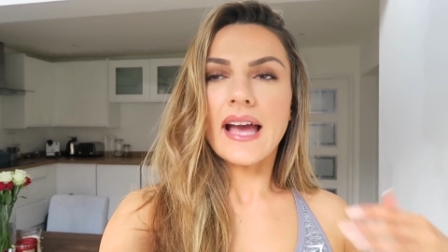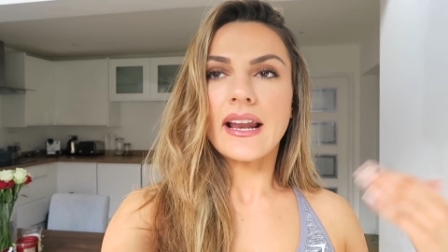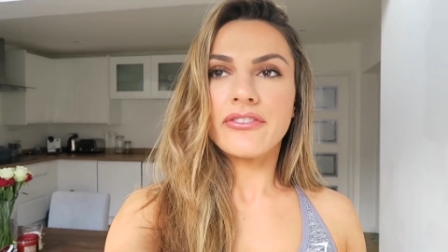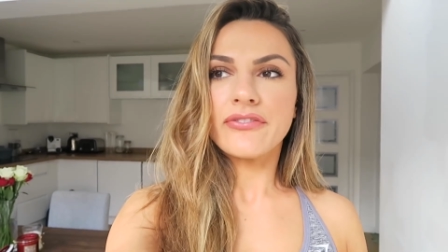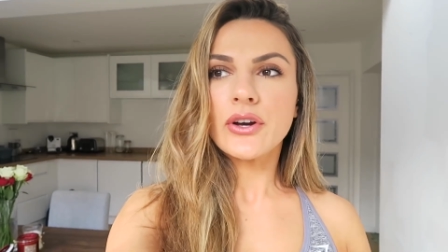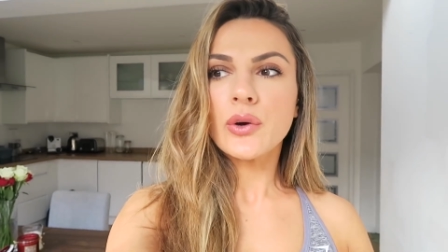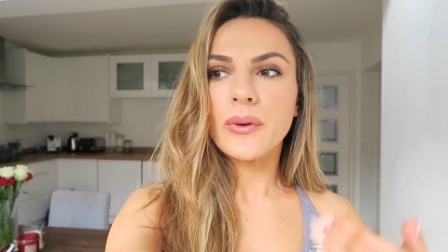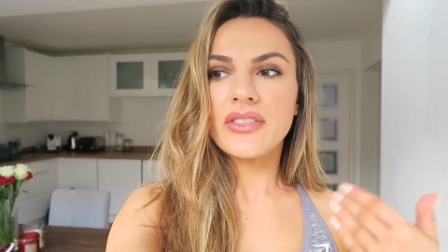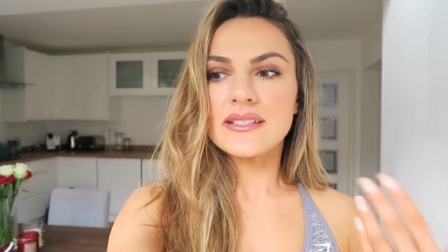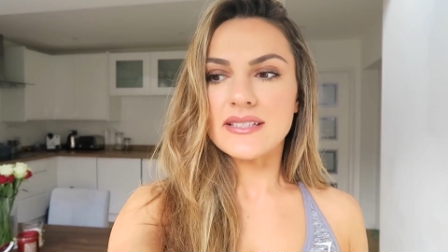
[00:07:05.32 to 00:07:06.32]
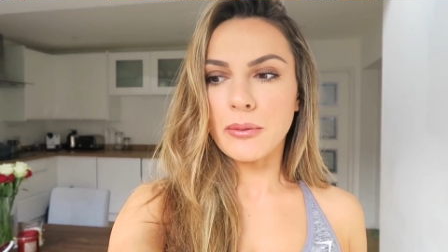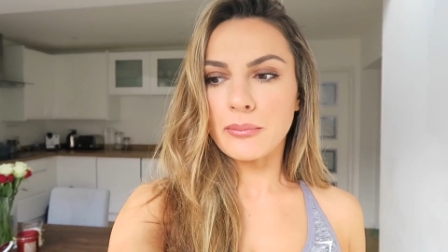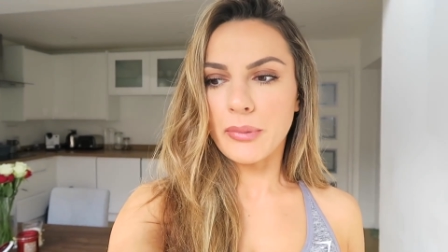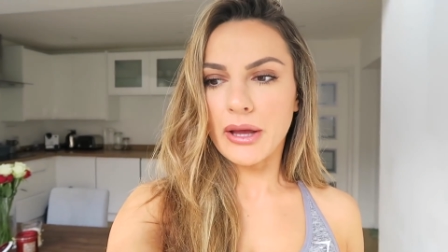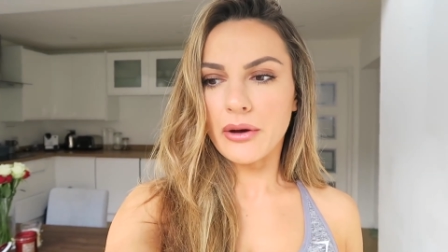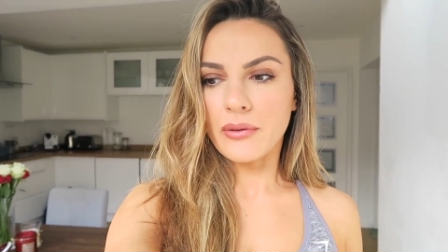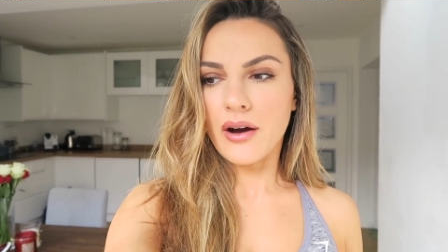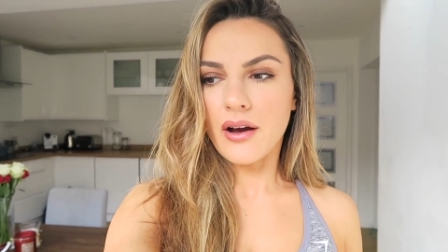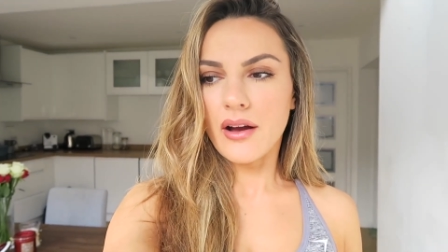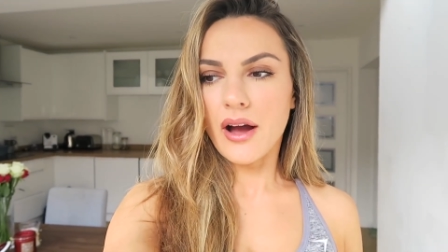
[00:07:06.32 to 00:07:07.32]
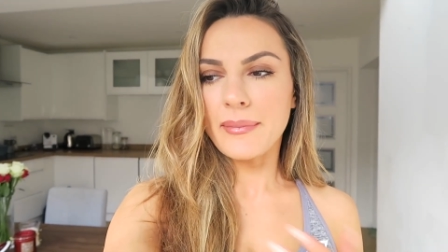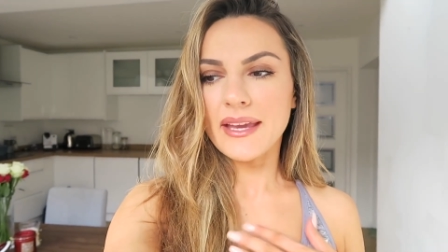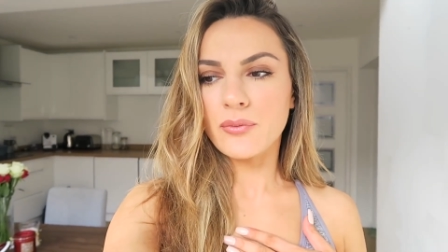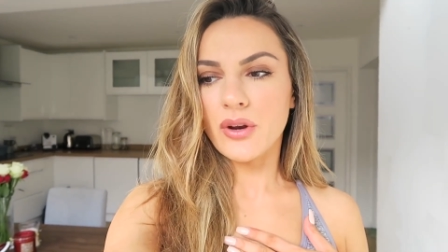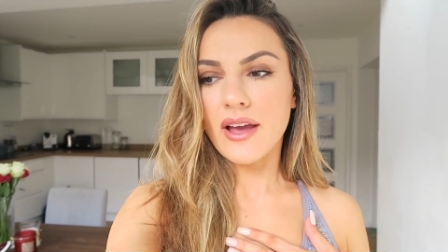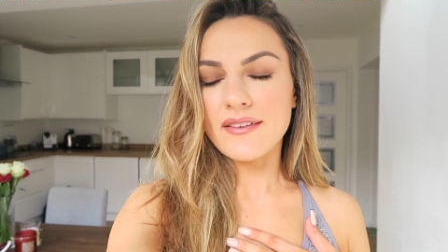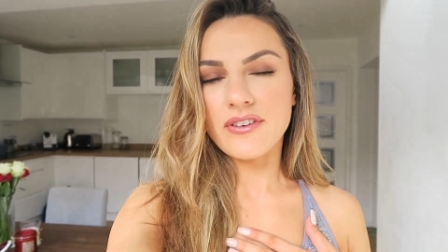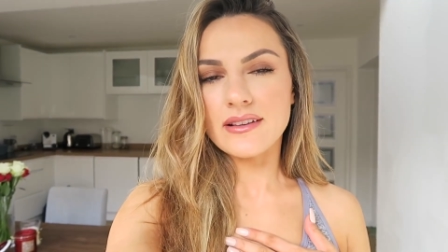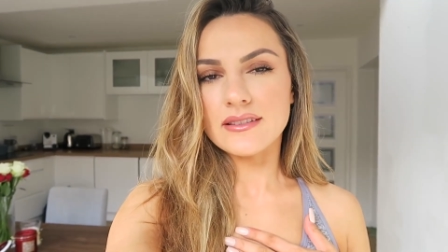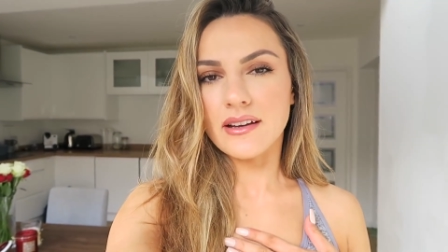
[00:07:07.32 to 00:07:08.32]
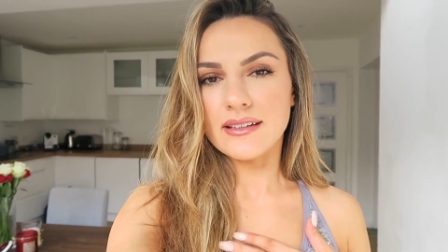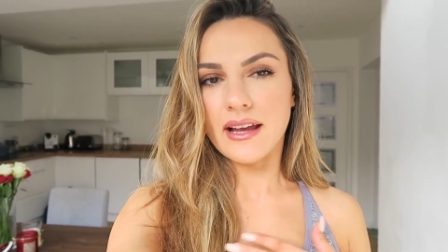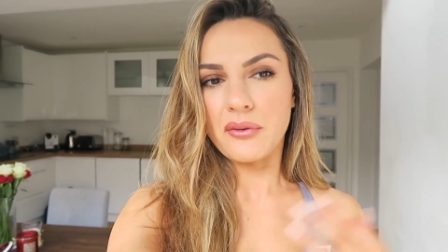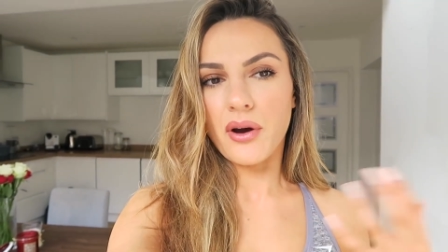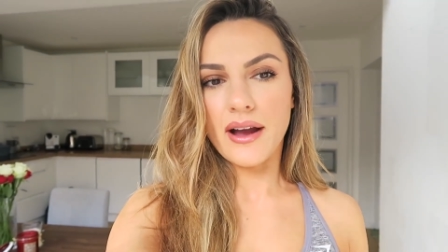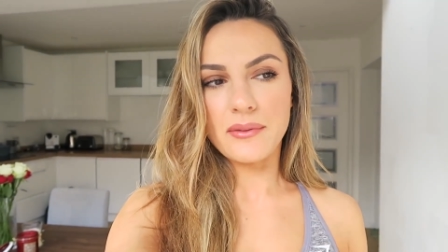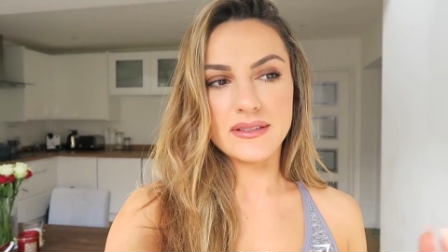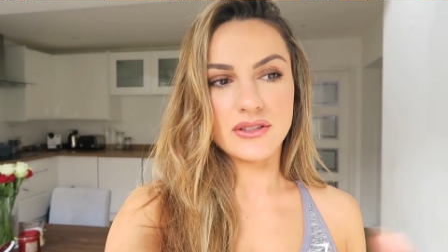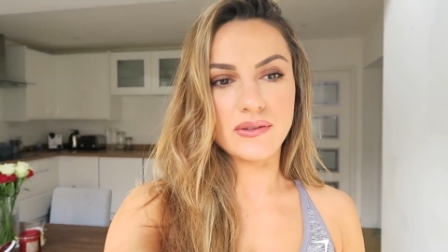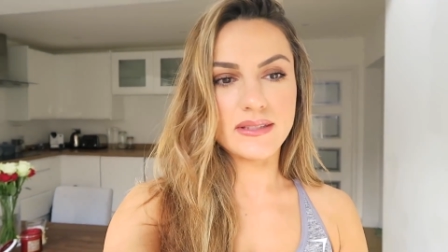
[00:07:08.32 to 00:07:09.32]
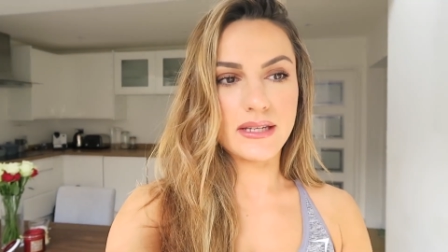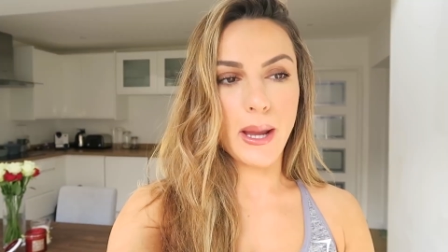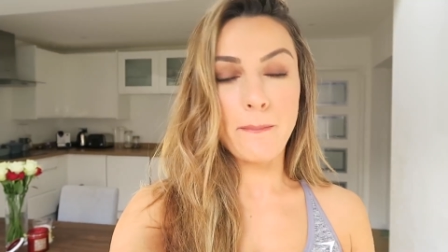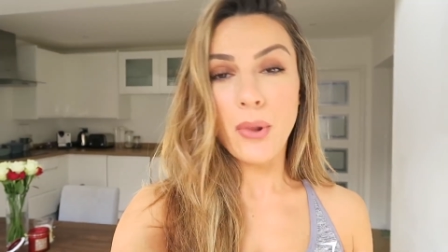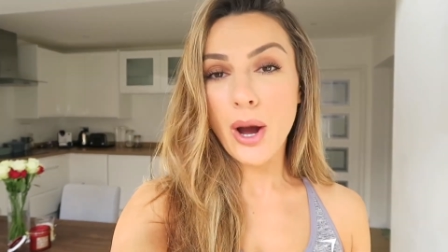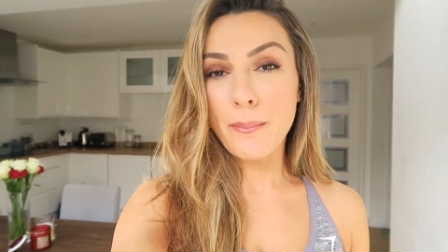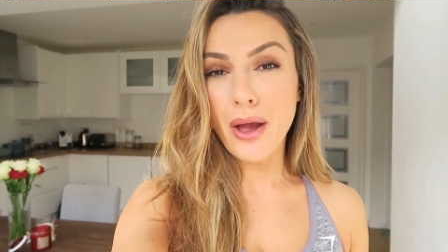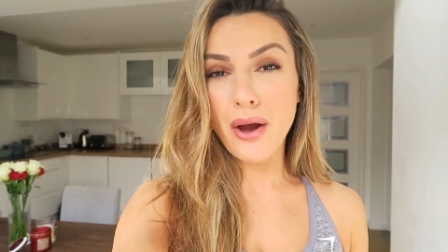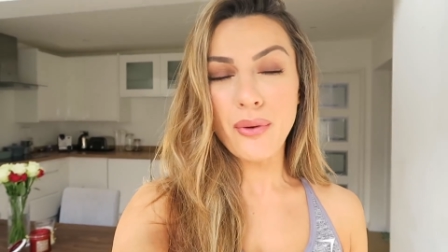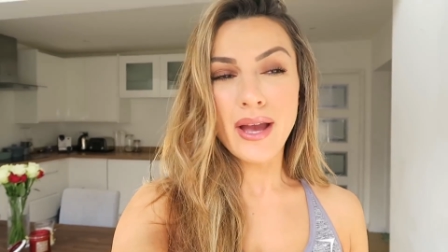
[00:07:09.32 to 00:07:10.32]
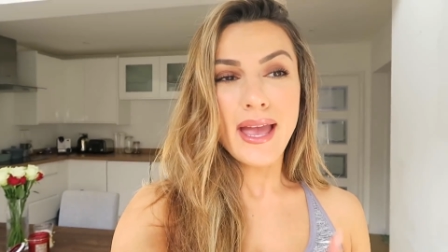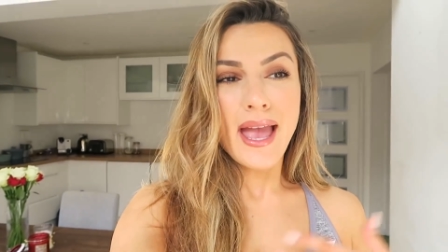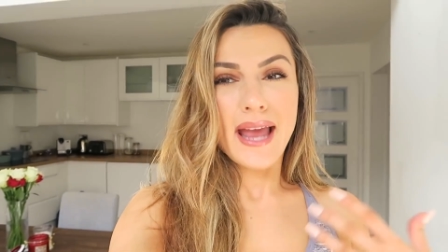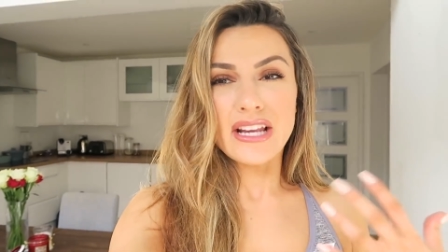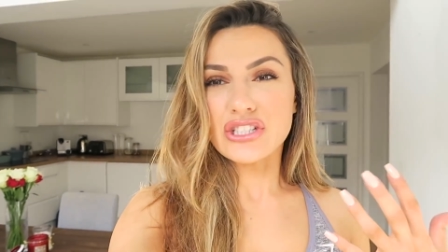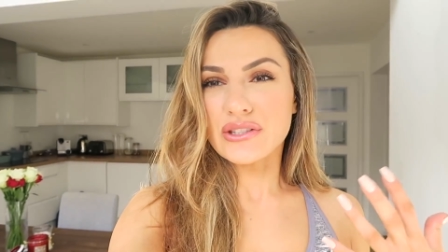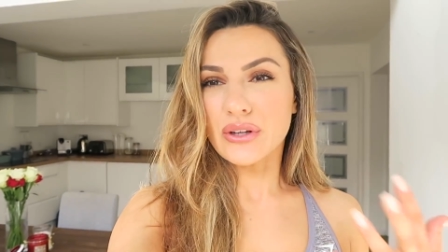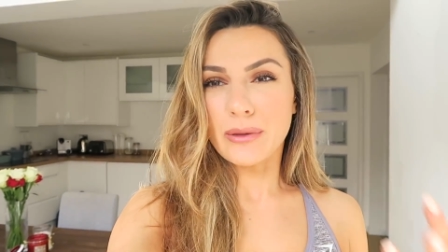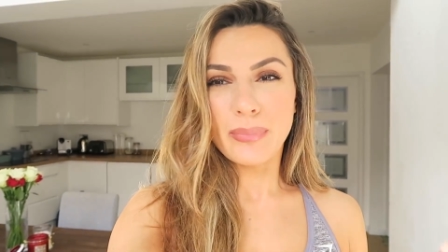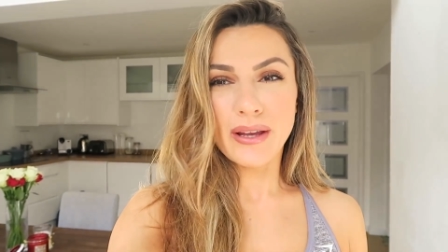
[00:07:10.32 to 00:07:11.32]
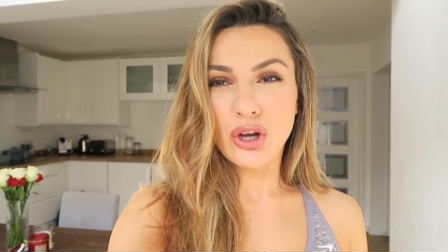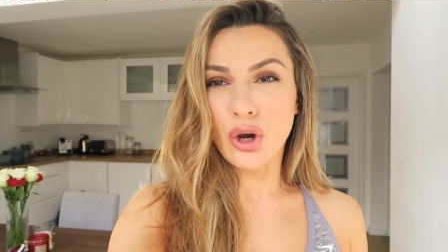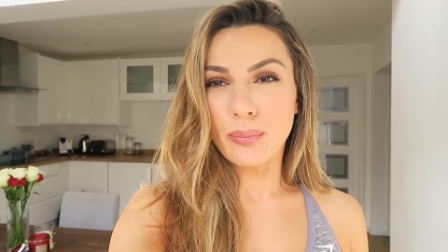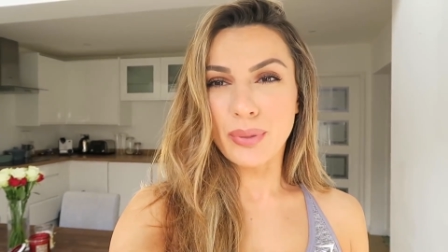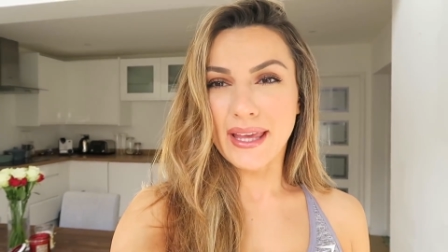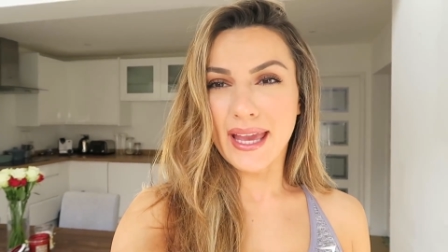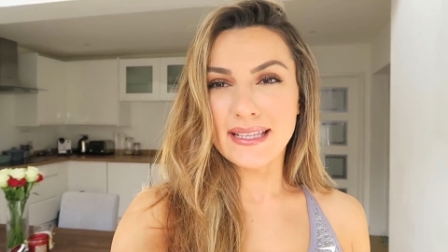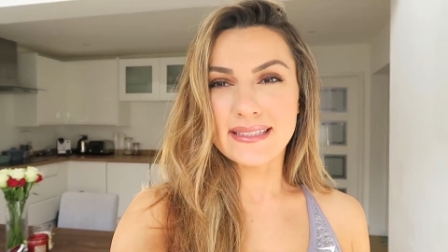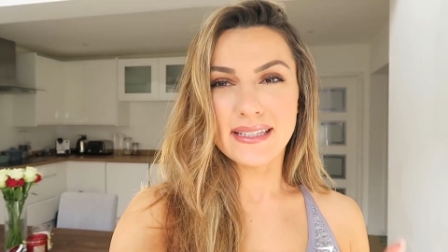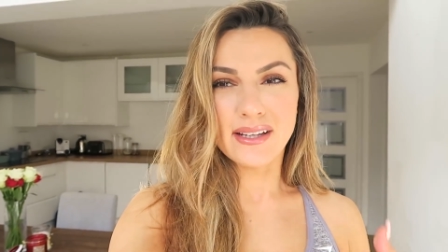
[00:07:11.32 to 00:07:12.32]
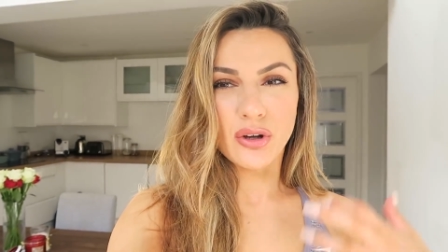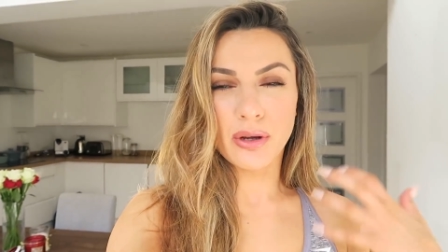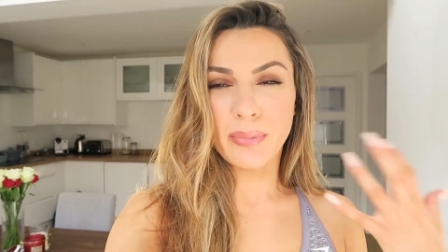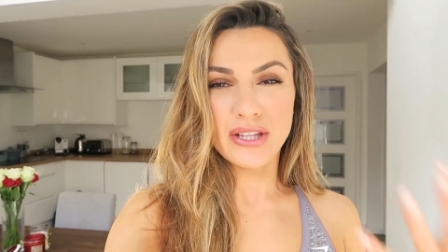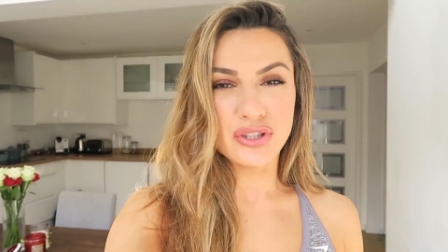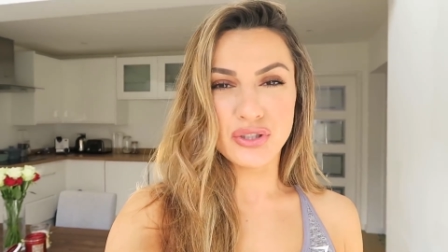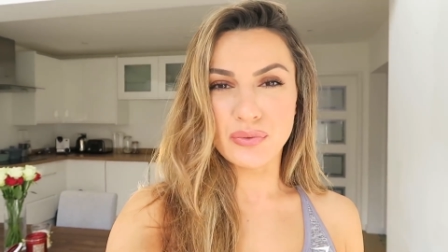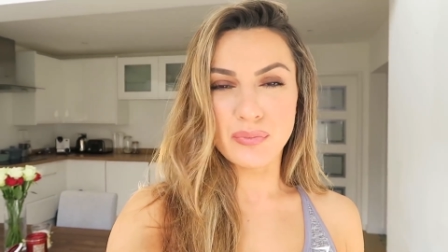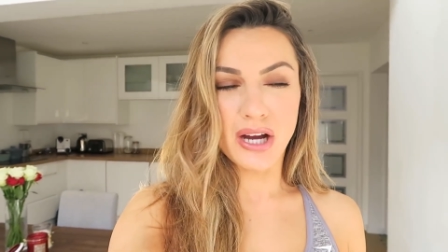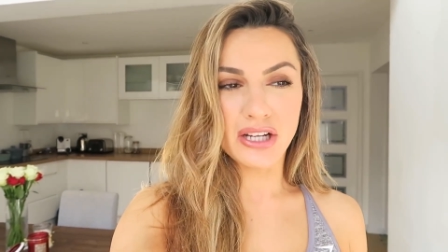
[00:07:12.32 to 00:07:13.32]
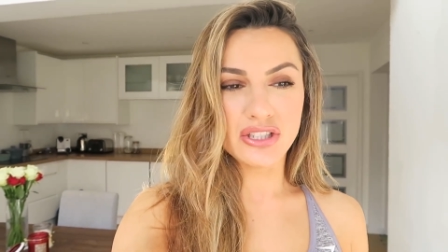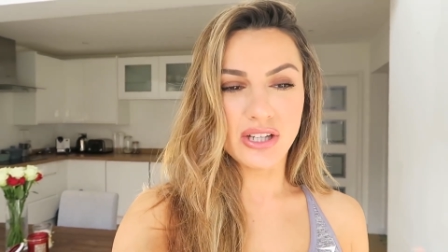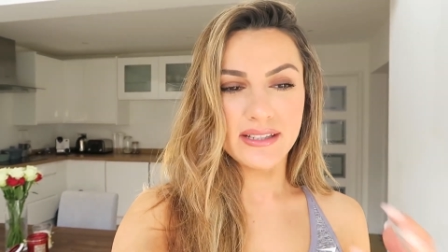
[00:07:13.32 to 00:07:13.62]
And I feel with a dumbbell, I mean, when I first started out, I was using a barbell and it just got a bit complicated. It got a bit too much.